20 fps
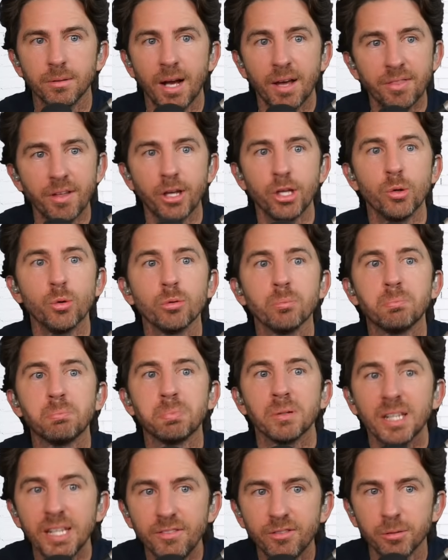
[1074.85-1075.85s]
I thought you were
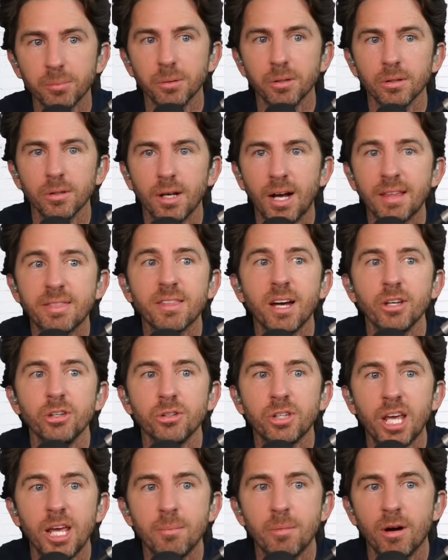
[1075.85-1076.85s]
believable. I thought
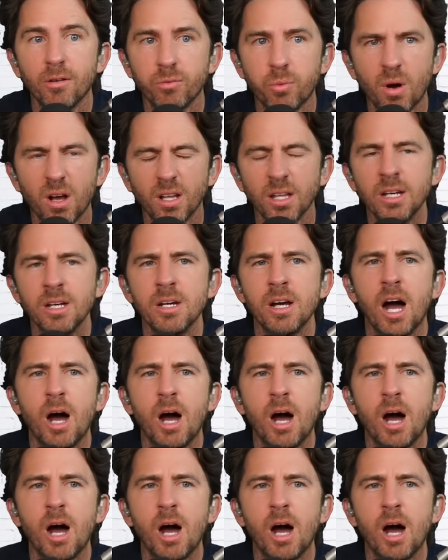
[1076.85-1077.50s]
you came off well.